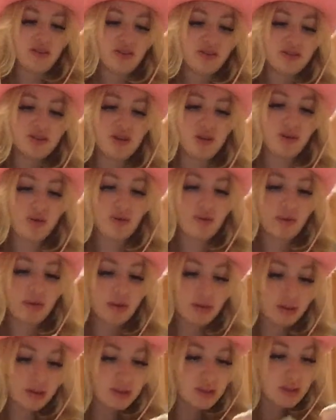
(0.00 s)
So
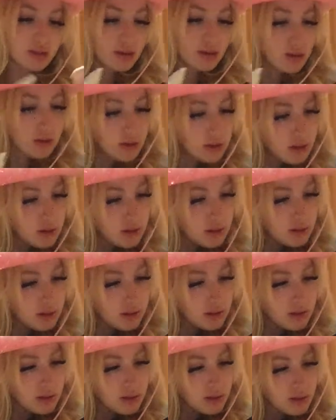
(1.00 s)
let's see.
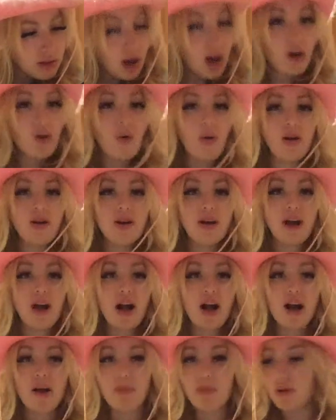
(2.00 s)
A quarter
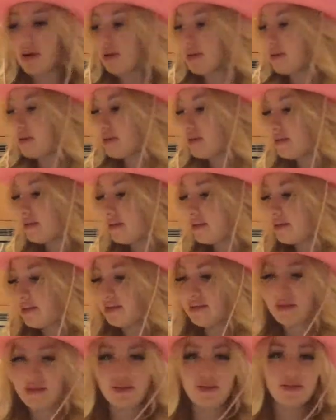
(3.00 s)
cup.
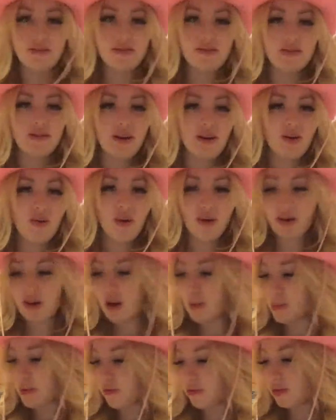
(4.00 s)
A quarter
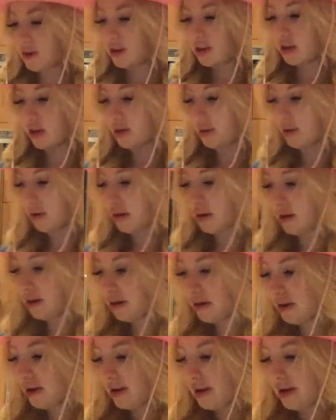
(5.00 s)
cup of Greek yogurt.
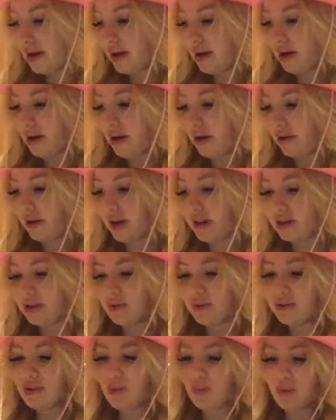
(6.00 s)
Okay, so
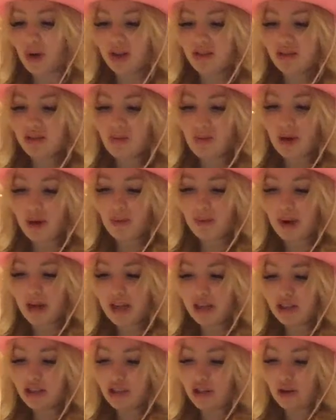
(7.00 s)
it's a 1-to-1
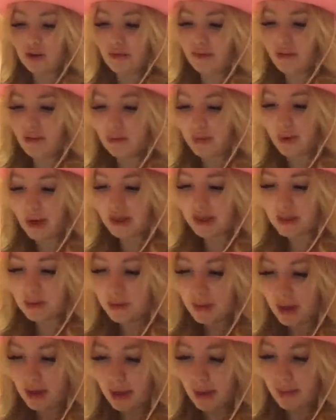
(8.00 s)
ratio for the
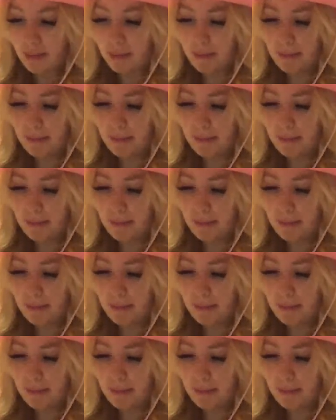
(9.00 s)
recipe.